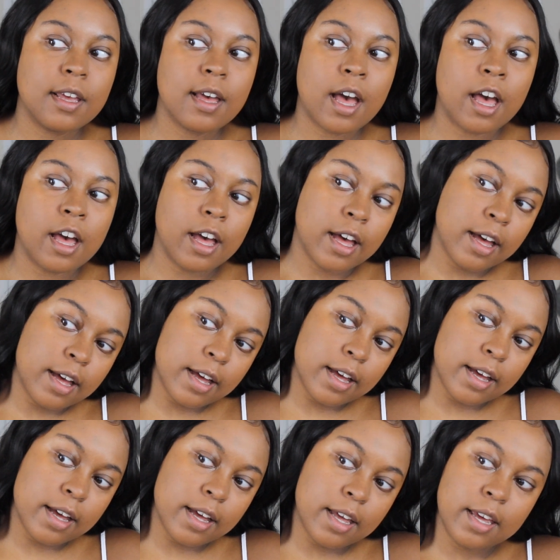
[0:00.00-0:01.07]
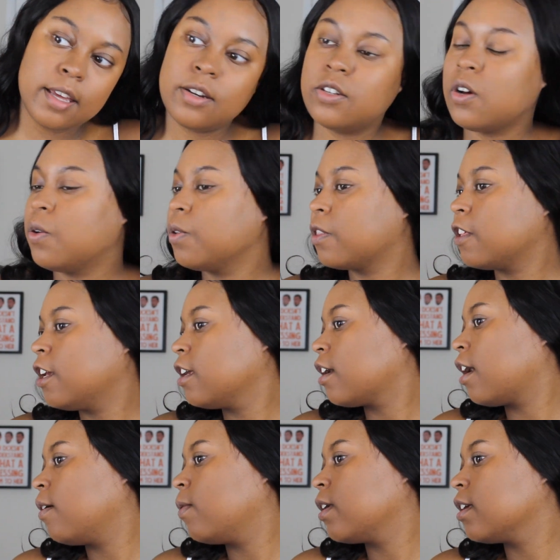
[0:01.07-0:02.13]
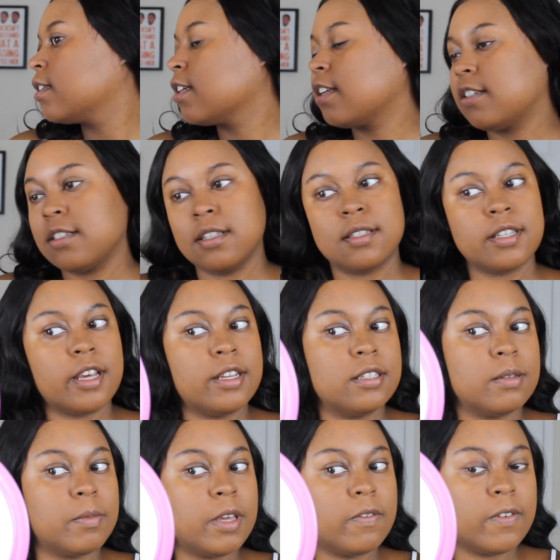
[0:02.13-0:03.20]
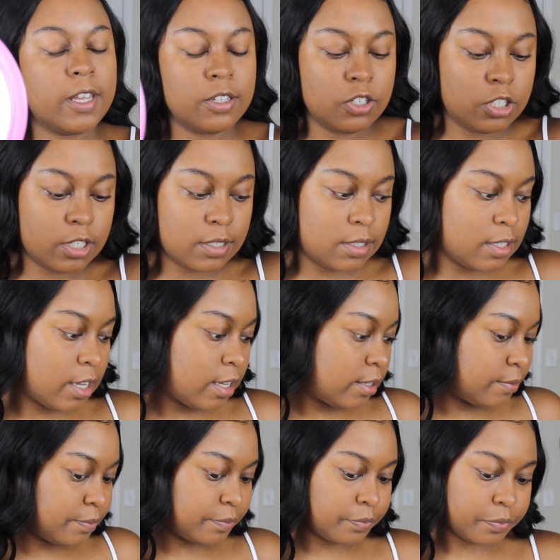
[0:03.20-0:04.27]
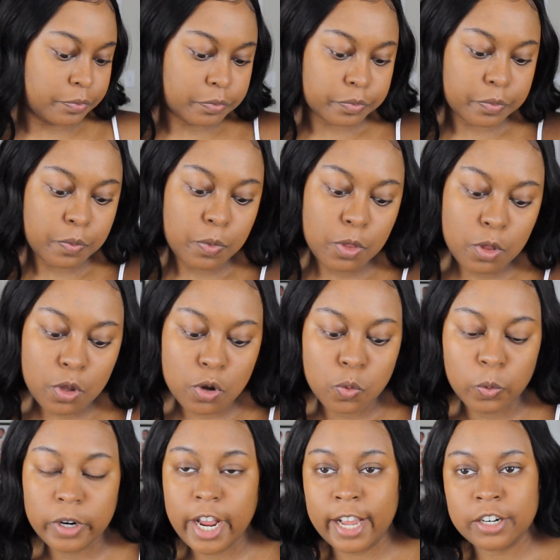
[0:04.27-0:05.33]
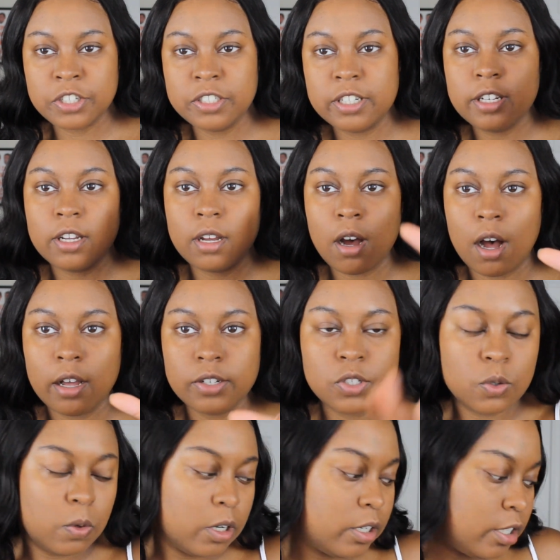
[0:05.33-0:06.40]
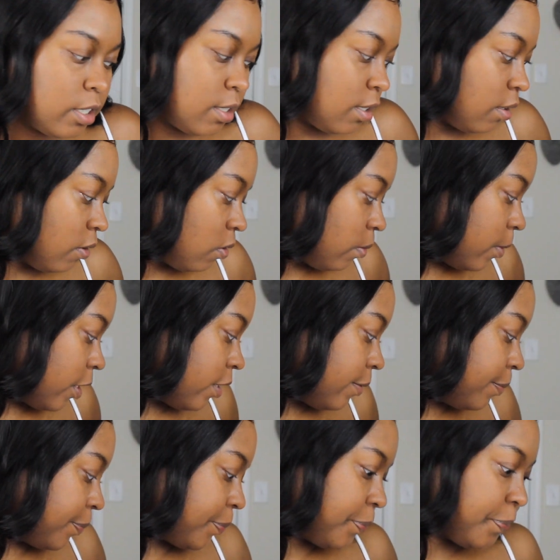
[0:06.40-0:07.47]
I don't think I want to touch the sides of my face just yet. We're actually going to contour just a little bit.